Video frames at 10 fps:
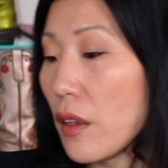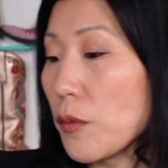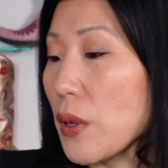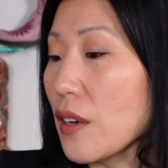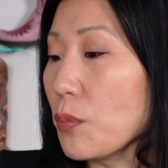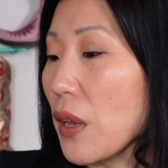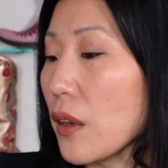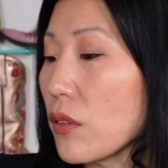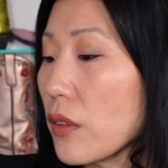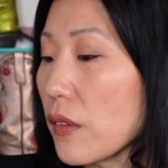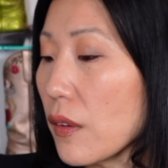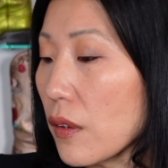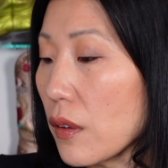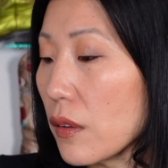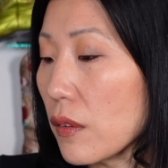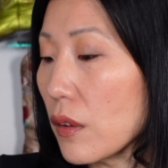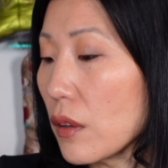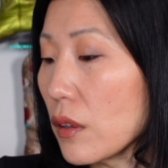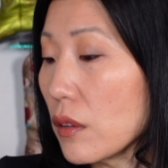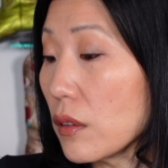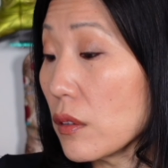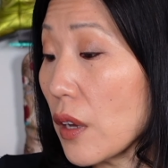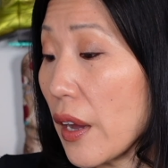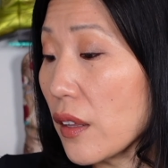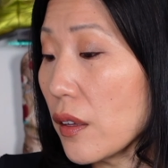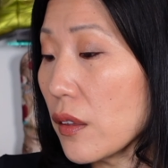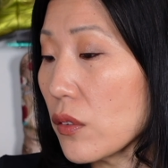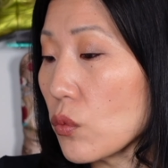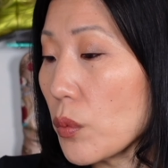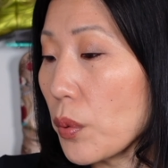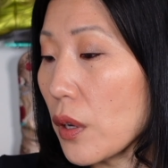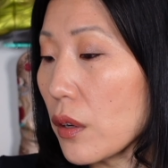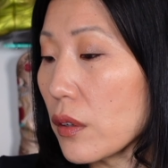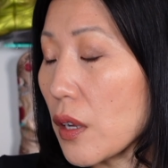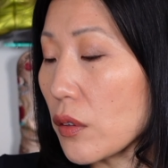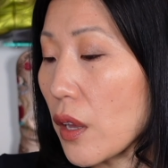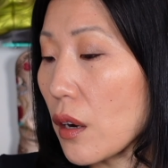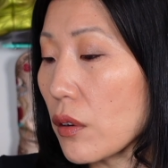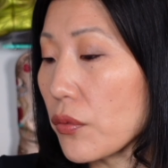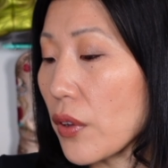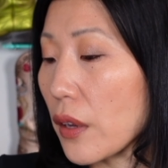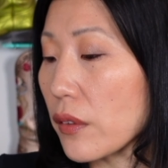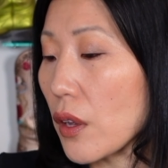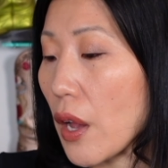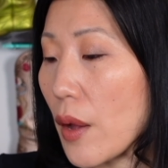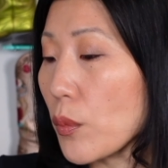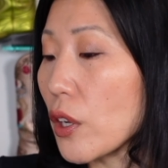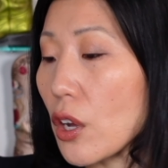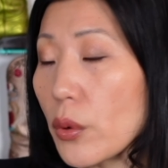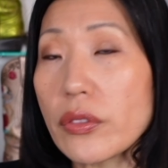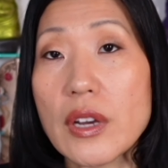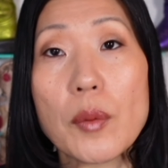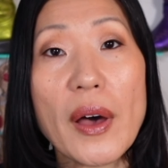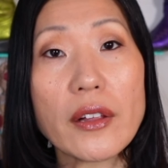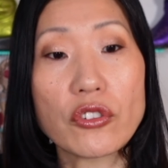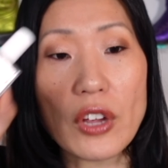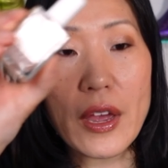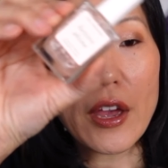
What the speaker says: Speaking of pink, this is highlights and repair nail care effects. I'm going to go with nail polish.